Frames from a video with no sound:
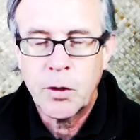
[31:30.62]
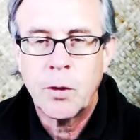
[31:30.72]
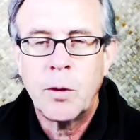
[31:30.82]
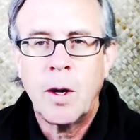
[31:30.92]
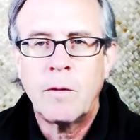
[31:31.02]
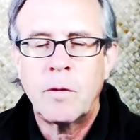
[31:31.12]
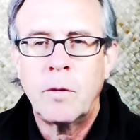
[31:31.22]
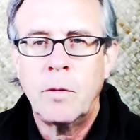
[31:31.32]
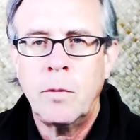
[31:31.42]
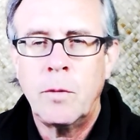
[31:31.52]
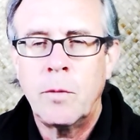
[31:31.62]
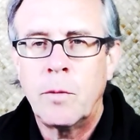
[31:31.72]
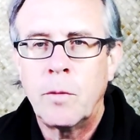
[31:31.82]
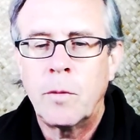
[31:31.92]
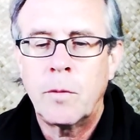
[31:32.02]
So you have to
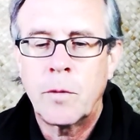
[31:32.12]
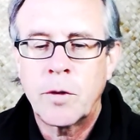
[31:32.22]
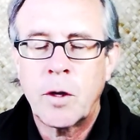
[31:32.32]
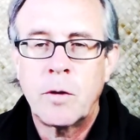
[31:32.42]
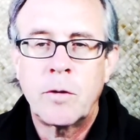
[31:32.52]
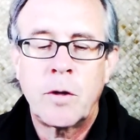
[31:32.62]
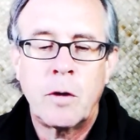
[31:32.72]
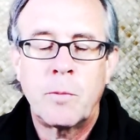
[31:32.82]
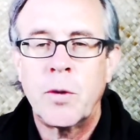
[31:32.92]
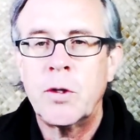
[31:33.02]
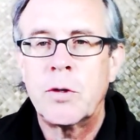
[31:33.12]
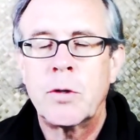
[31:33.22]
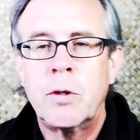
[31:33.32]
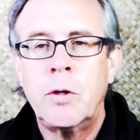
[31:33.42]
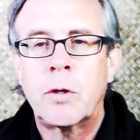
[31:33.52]
so tell the
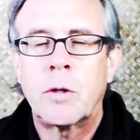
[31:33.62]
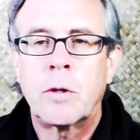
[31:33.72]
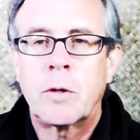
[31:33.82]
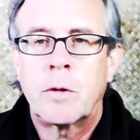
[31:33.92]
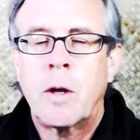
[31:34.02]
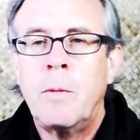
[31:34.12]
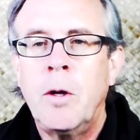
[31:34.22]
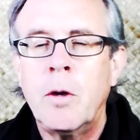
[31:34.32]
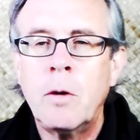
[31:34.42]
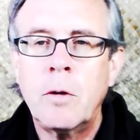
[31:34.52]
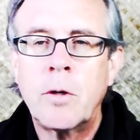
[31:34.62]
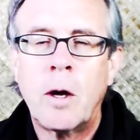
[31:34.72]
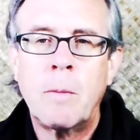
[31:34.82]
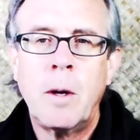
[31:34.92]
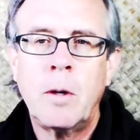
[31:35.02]
prisoners, look, I'm here to
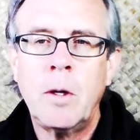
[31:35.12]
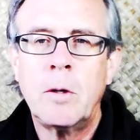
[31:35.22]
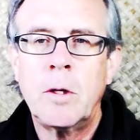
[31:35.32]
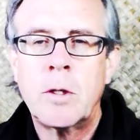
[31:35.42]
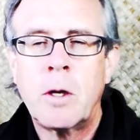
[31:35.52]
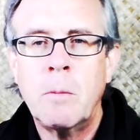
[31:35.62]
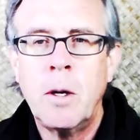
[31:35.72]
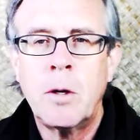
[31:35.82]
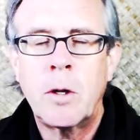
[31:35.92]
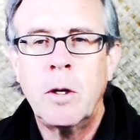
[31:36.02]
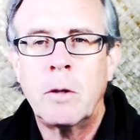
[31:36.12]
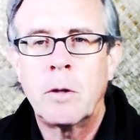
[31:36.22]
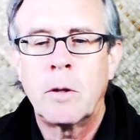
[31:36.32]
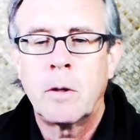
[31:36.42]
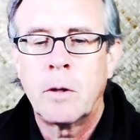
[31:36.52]
talk about guilt. Let's talk about your
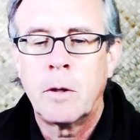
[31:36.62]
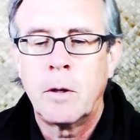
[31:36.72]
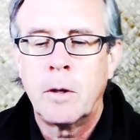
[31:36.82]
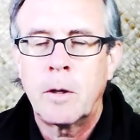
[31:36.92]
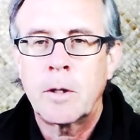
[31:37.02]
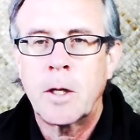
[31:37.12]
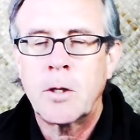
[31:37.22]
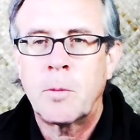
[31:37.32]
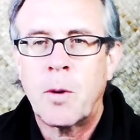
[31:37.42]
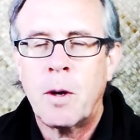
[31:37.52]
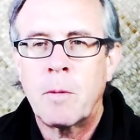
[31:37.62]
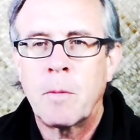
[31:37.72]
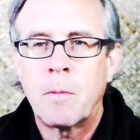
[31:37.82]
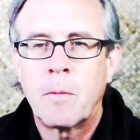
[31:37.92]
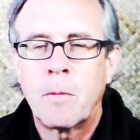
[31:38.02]
guilt, because that's your
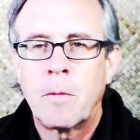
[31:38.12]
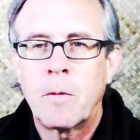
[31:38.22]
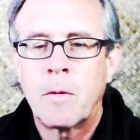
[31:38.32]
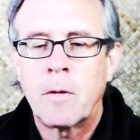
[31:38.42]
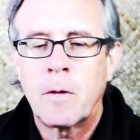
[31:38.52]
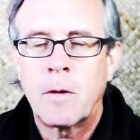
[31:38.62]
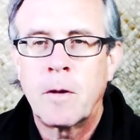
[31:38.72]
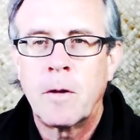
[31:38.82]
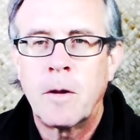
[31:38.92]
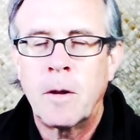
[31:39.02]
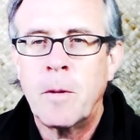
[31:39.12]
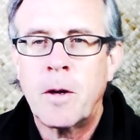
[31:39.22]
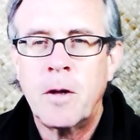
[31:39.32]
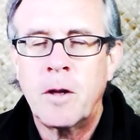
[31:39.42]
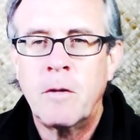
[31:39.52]
problem. I'm
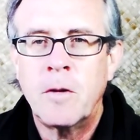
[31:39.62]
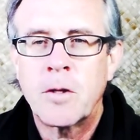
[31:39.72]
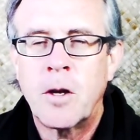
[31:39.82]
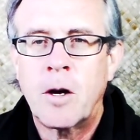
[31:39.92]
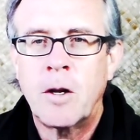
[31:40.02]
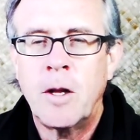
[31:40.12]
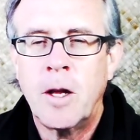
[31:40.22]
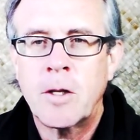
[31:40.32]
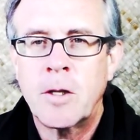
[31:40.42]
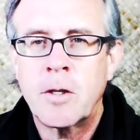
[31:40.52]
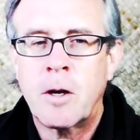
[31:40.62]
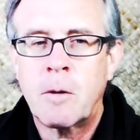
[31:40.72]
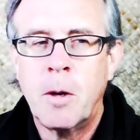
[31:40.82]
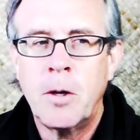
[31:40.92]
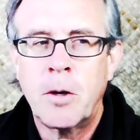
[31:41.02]
not going to give you a song and dance. Let's
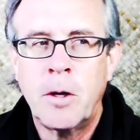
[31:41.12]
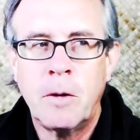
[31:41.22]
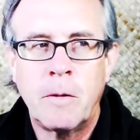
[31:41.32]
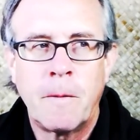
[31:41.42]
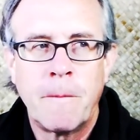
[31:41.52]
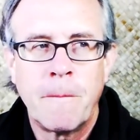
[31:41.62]
talk about your guilt.